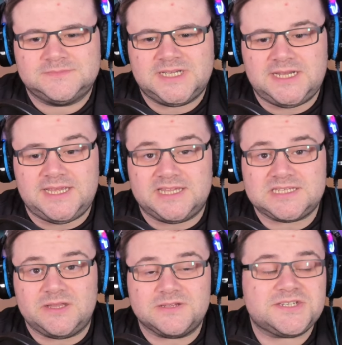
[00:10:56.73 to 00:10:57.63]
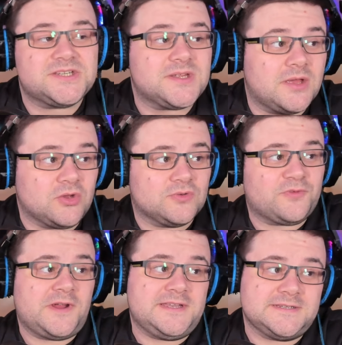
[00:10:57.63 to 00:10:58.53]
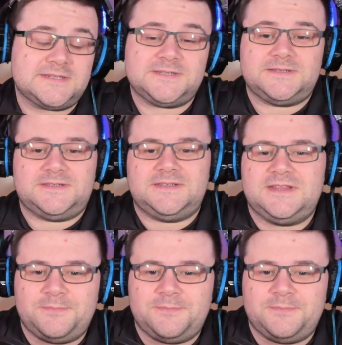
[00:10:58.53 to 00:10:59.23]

And he has lost a good friend in the